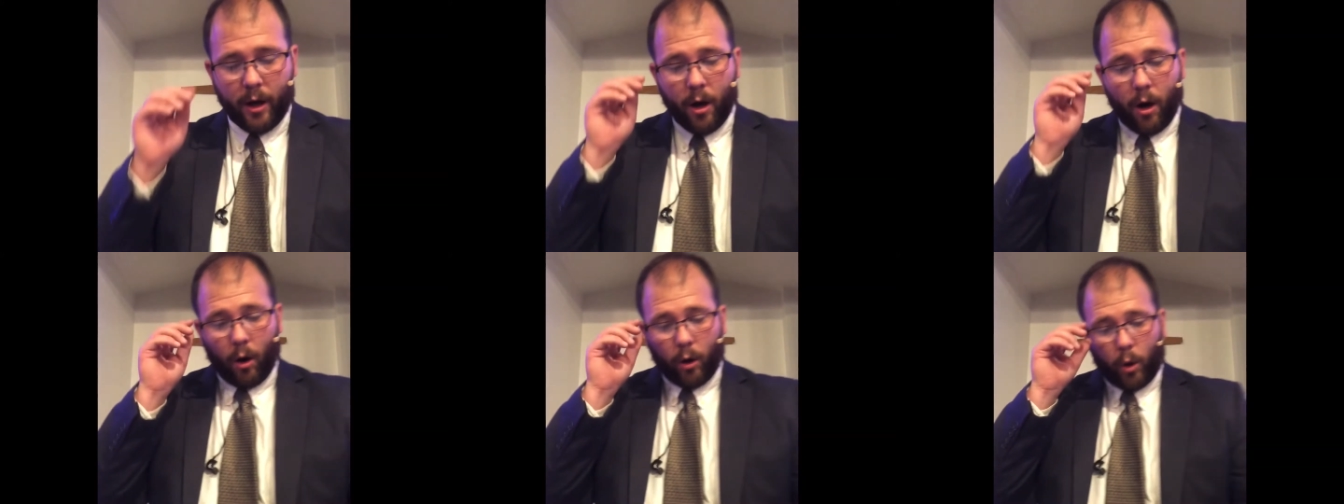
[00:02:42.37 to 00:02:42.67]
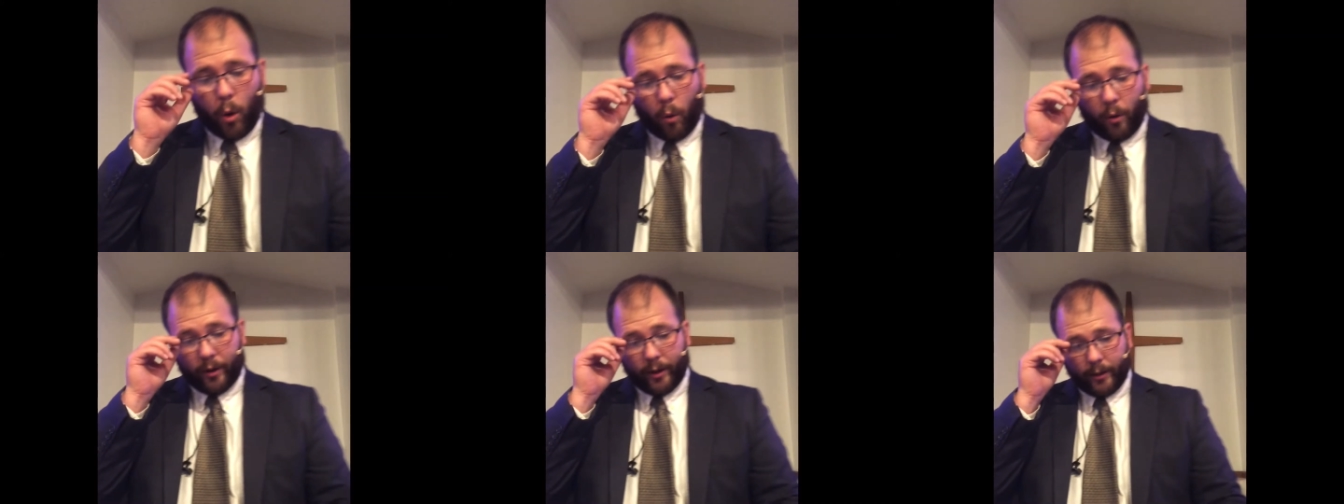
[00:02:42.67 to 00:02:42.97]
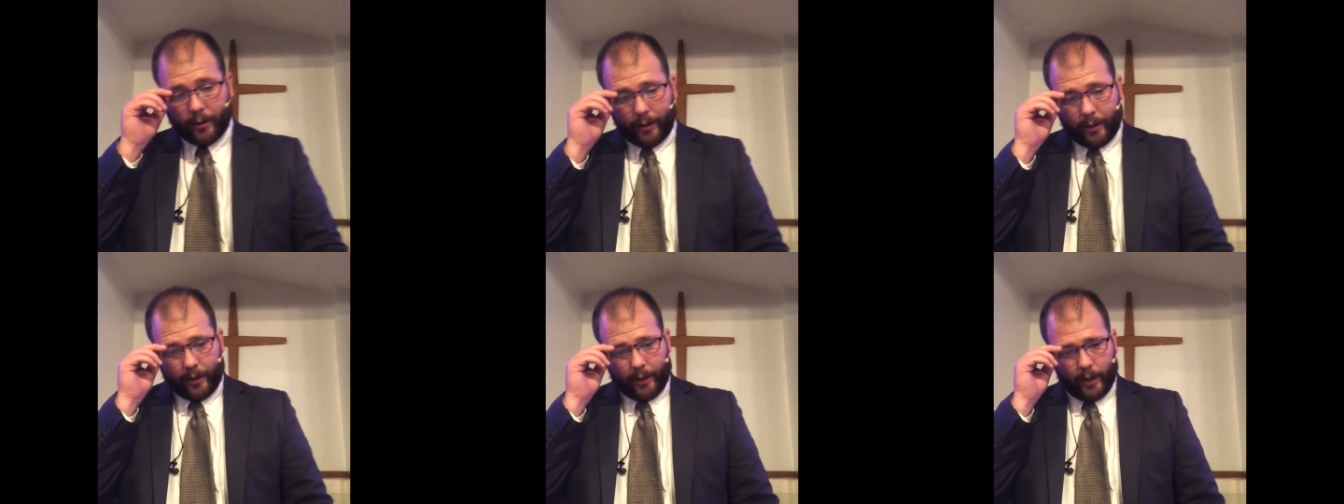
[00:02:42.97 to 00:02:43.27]
according
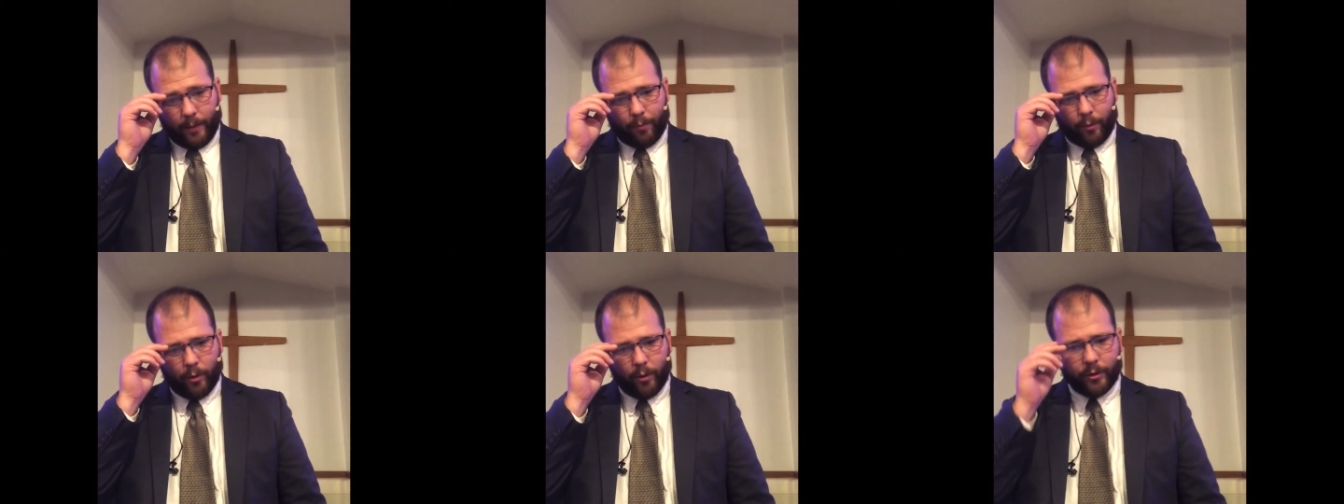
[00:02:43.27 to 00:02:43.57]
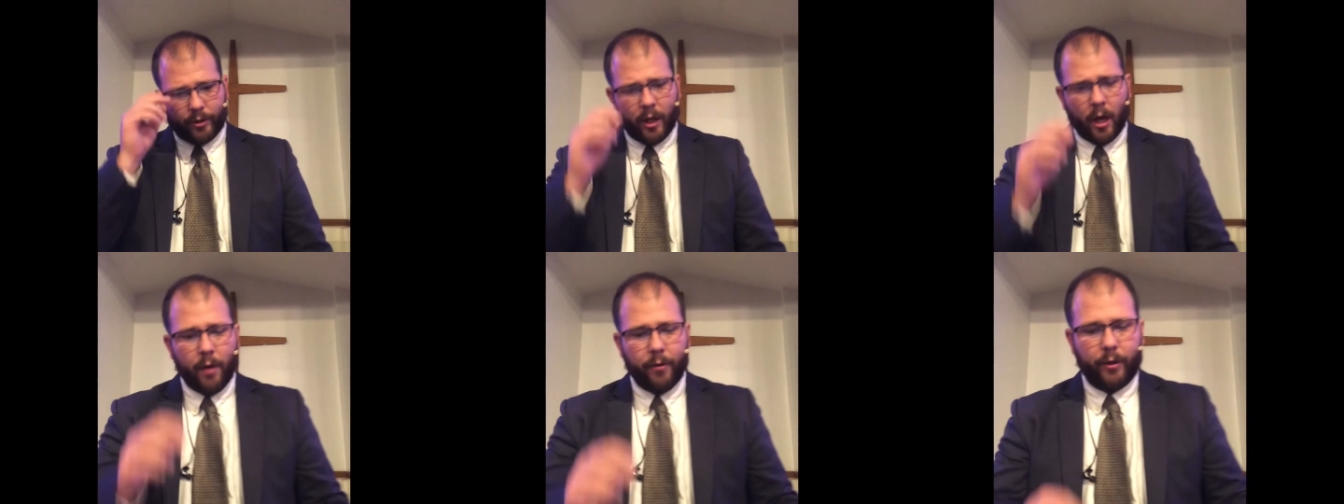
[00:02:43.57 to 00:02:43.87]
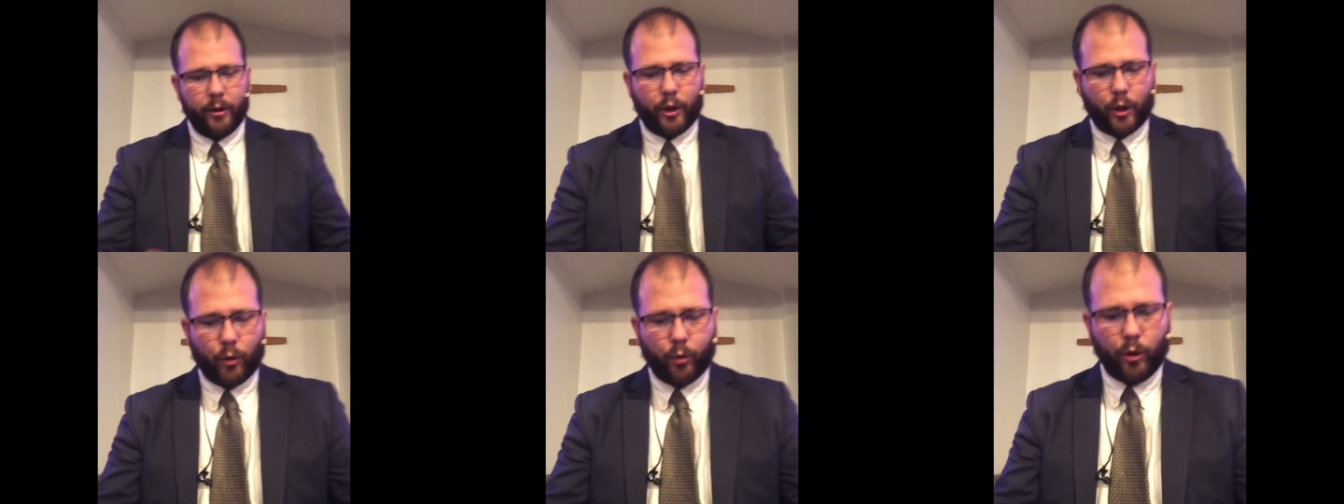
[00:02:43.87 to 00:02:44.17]
to Hebrews,
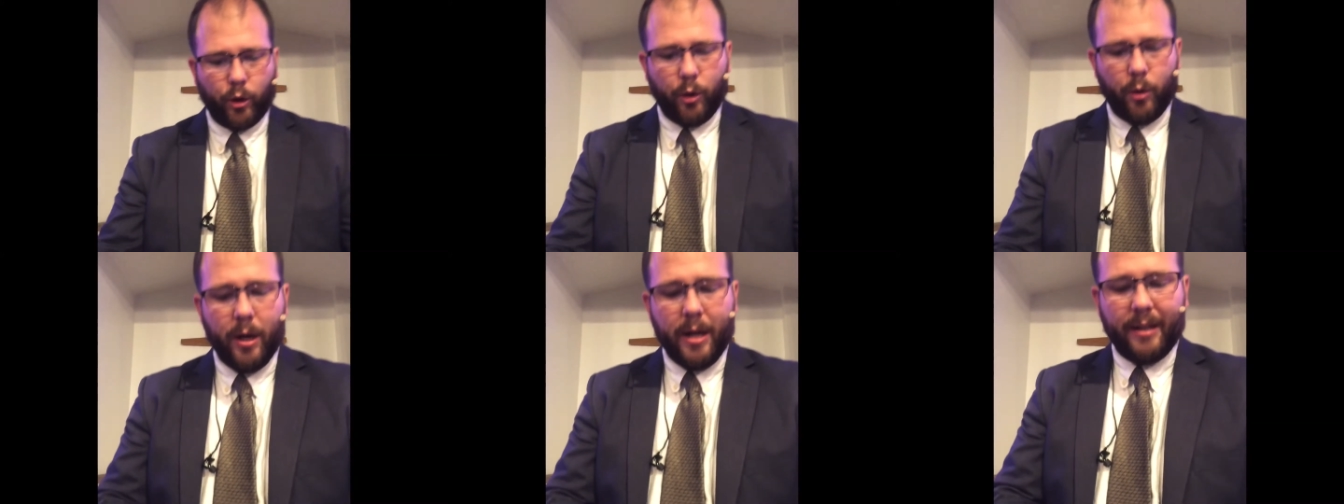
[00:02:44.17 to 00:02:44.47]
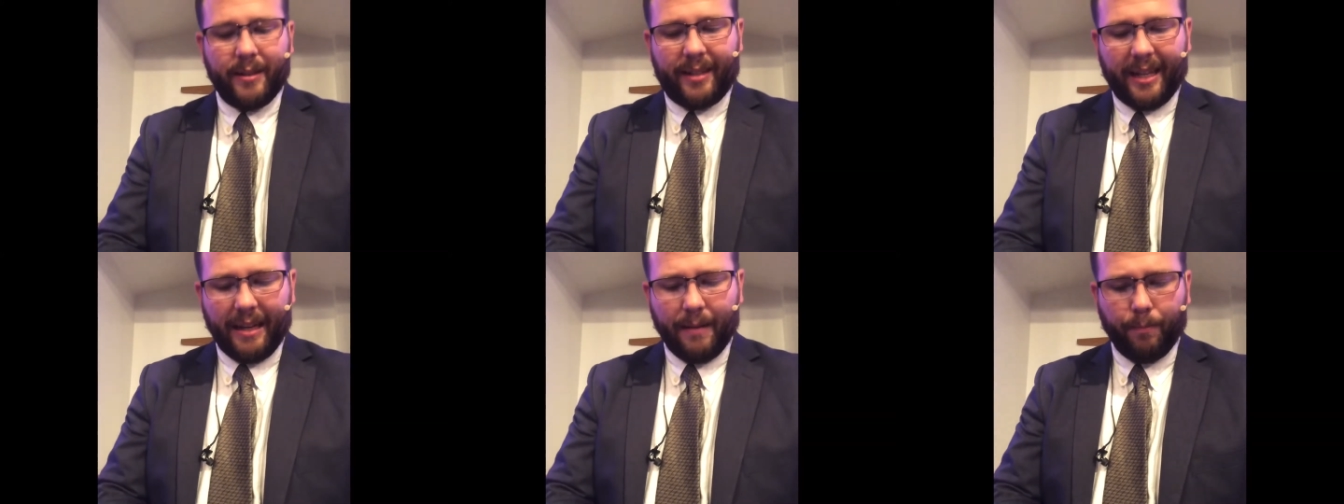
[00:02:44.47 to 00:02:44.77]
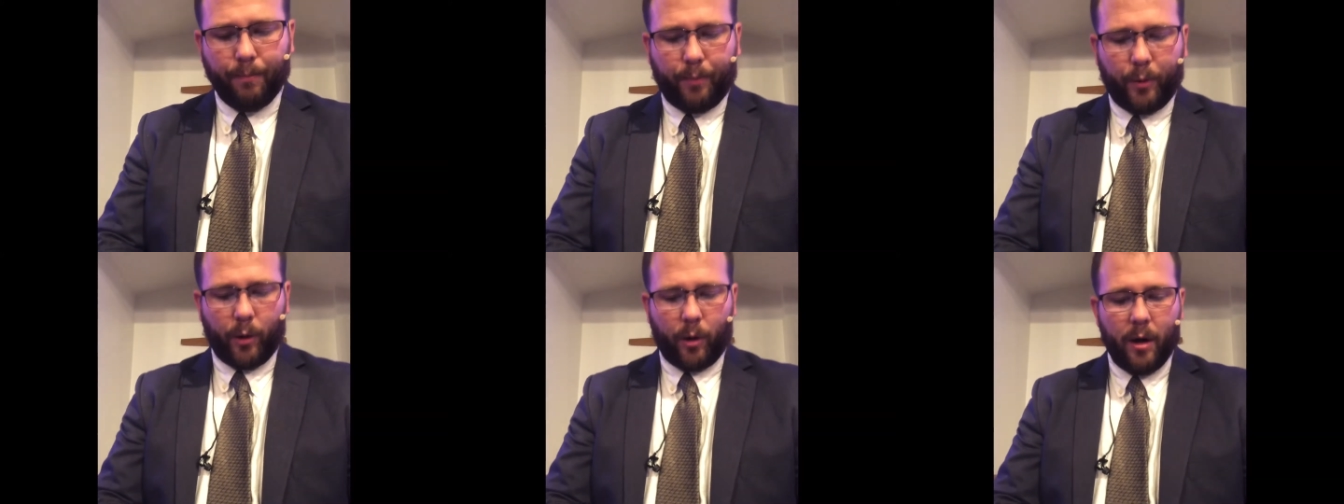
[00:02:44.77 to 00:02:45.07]
the true
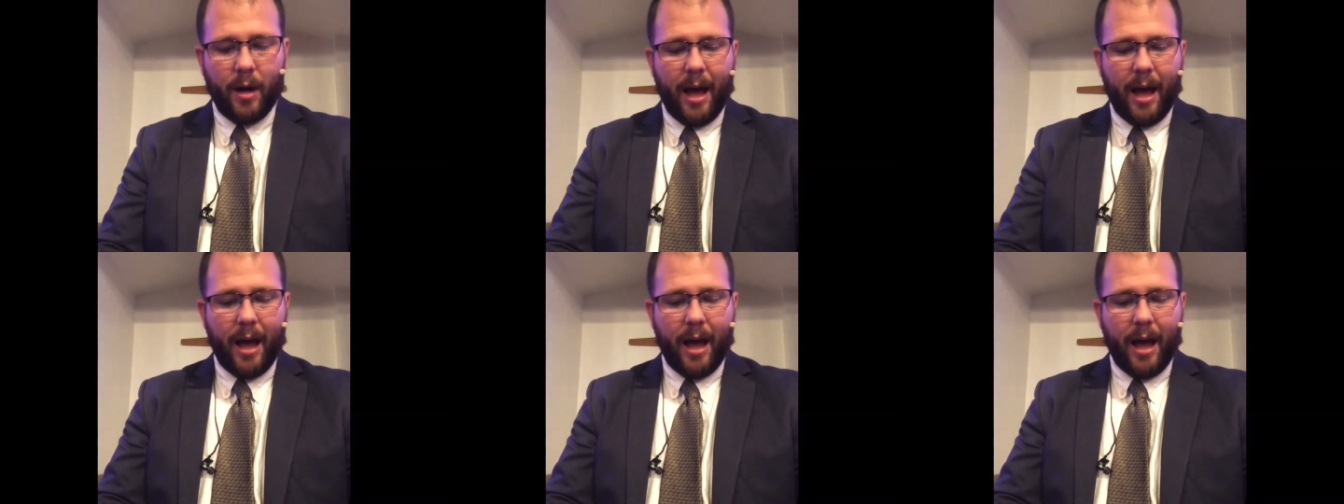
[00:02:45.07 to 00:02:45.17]
temple,